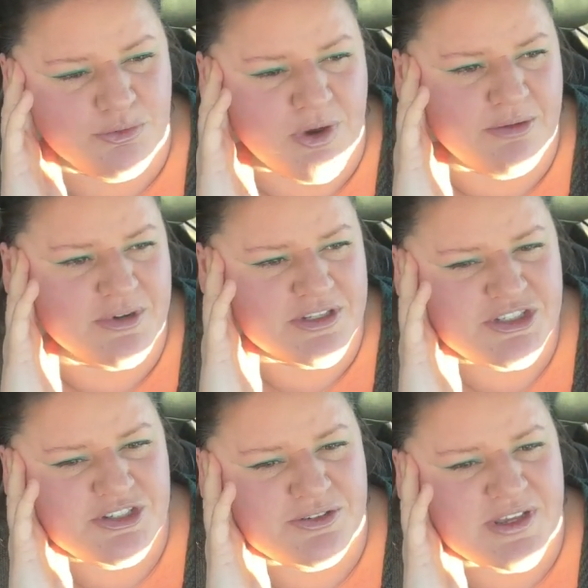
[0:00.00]
Why
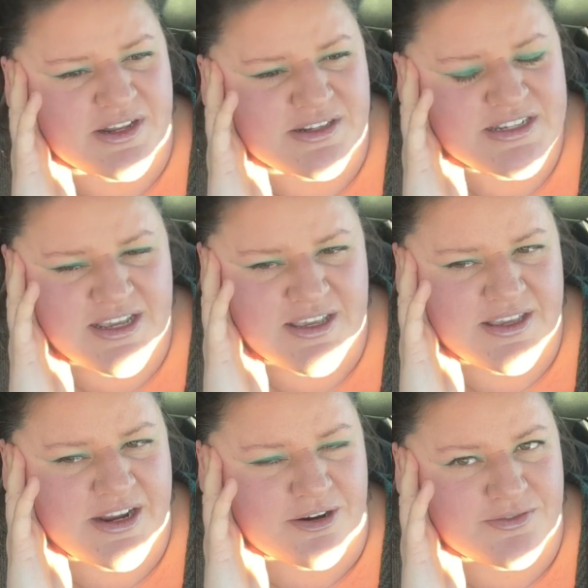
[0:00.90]
wouldn't you get it taken
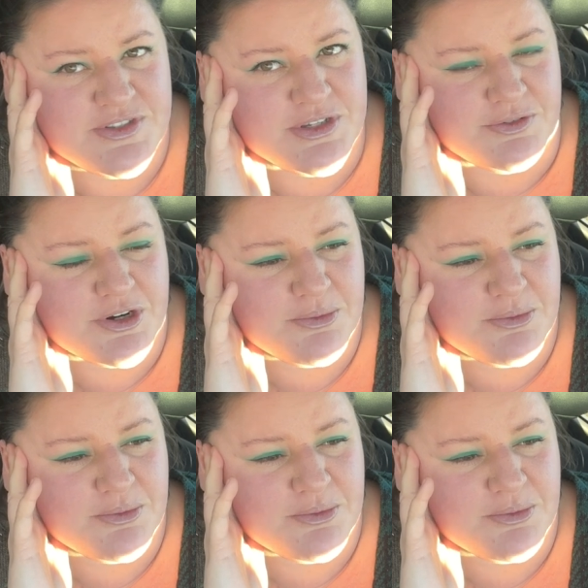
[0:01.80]
care of sooner?